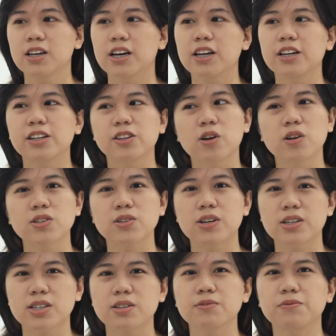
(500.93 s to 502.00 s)
and it also
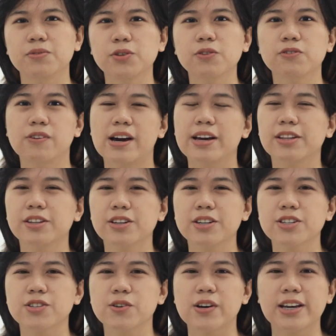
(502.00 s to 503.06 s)
has a
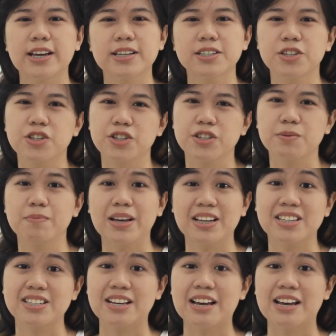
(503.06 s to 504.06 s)
viewfinder, so I guess it just makes